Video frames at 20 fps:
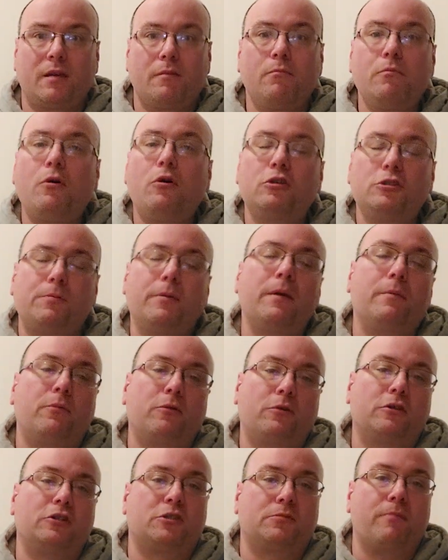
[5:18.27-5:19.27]
most
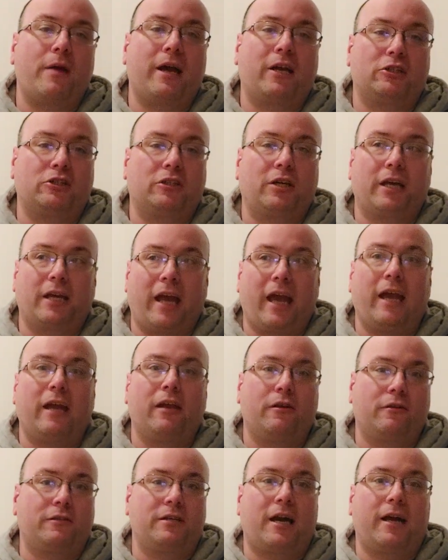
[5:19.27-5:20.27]
people could smash like
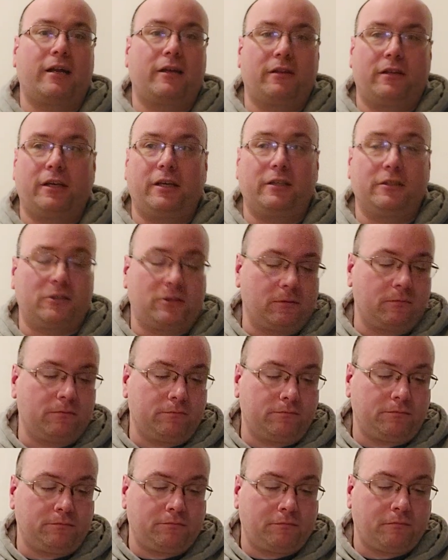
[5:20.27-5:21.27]
8 or 10 of these.
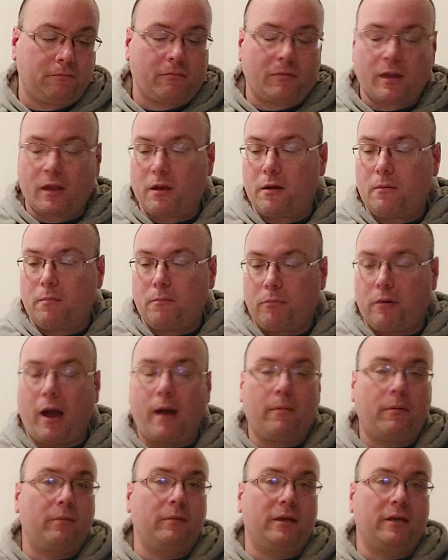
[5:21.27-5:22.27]

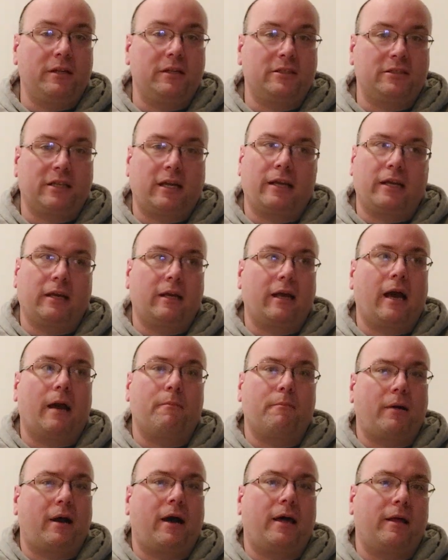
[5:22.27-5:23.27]
Probably in a setting.
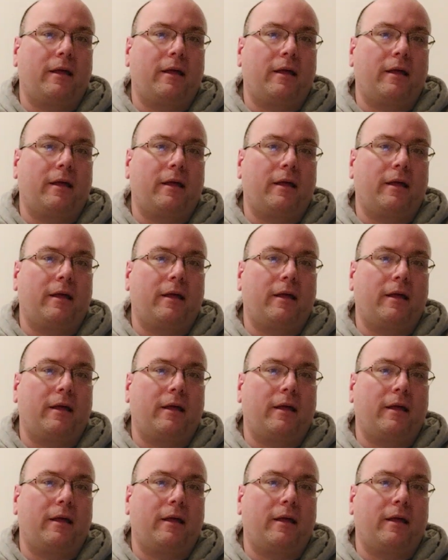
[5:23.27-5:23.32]
I'm